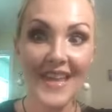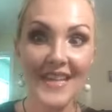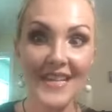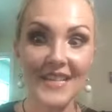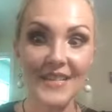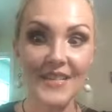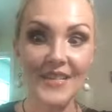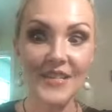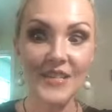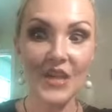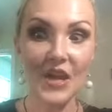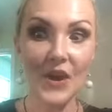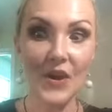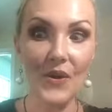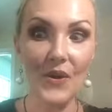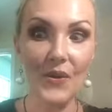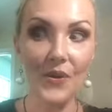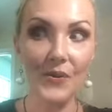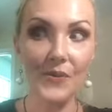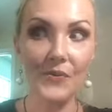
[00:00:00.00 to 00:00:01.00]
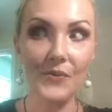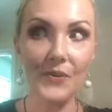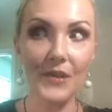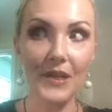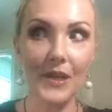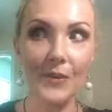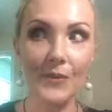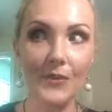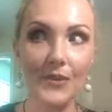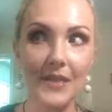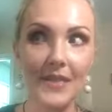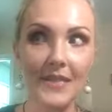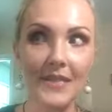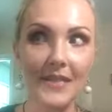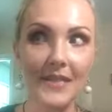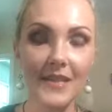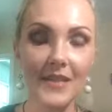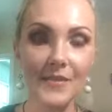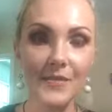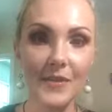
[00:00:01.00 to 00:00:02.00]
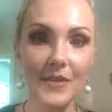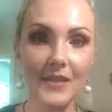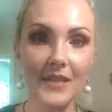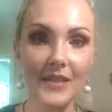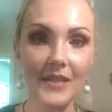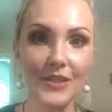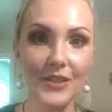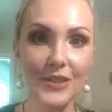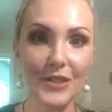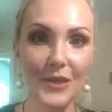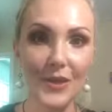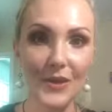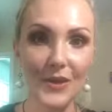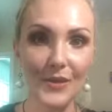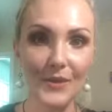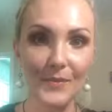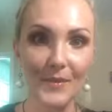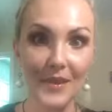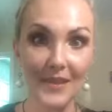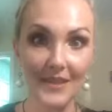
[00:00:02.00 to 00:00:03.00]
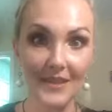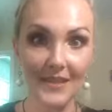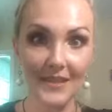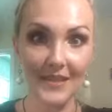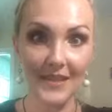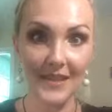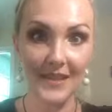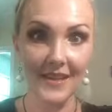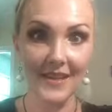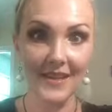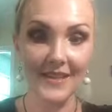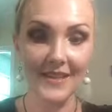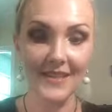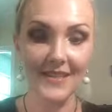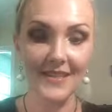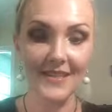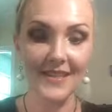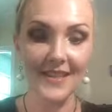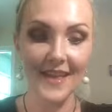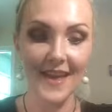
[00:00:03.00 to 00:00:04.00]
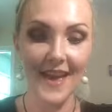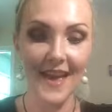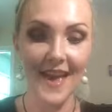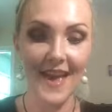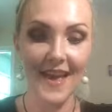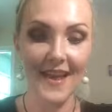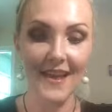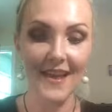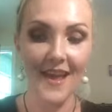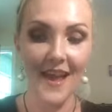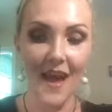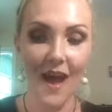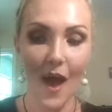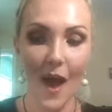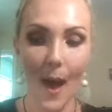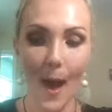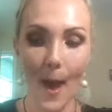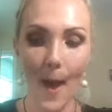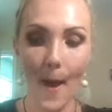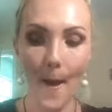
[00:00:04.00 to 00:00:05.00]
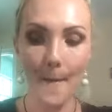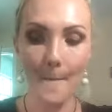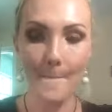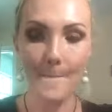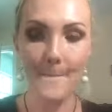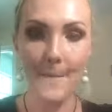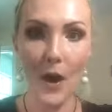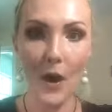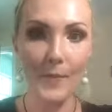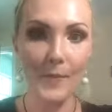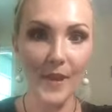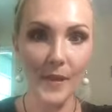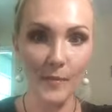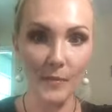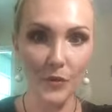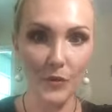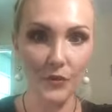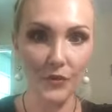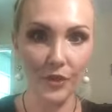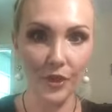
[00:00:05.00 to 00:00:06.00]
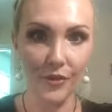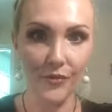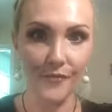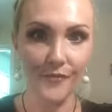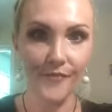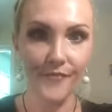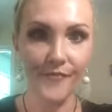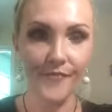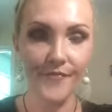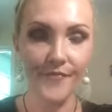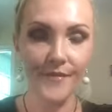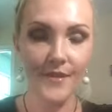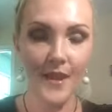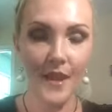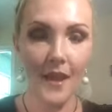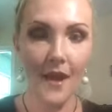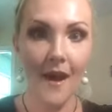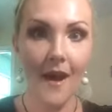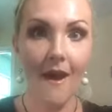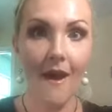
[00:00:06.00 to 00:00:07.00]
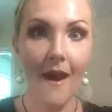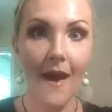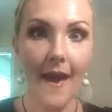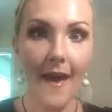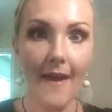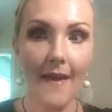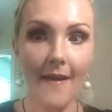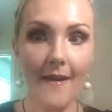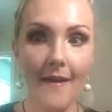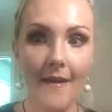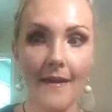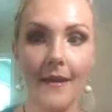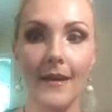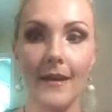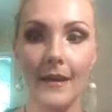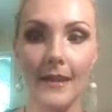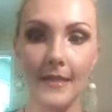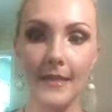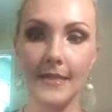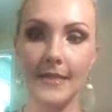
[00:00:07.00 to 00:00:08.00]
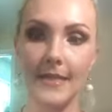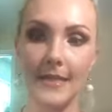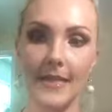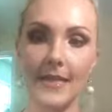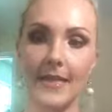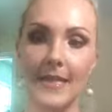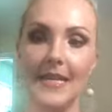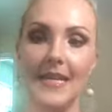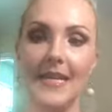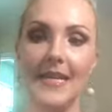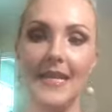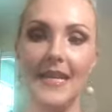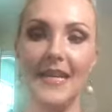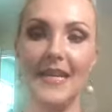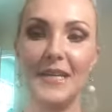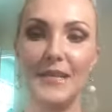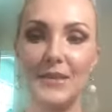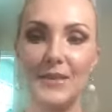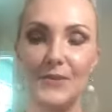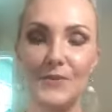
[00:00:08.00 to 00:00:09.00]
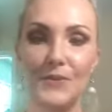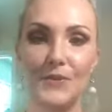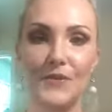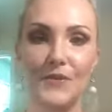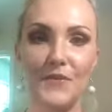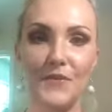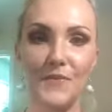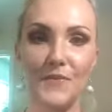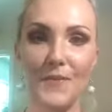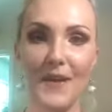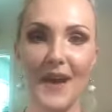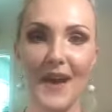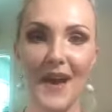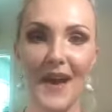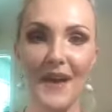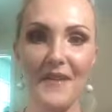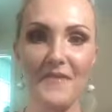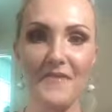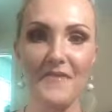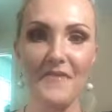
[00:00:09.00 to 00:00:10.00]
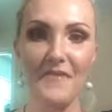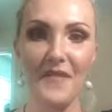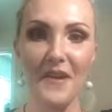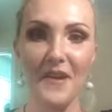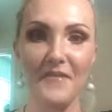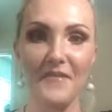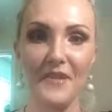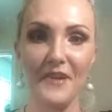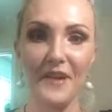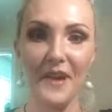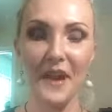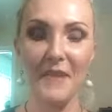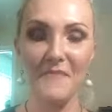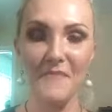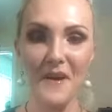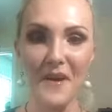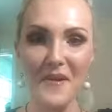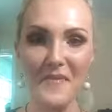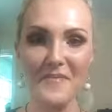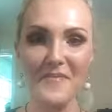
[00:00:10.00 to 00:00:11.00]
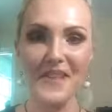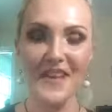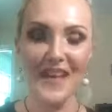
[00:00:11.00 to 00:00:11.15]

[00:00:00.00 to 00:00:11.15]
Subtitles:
So, what I wanted to come on here and talk about today is that our bamboo renew. And it is one of my favorite, hey mom,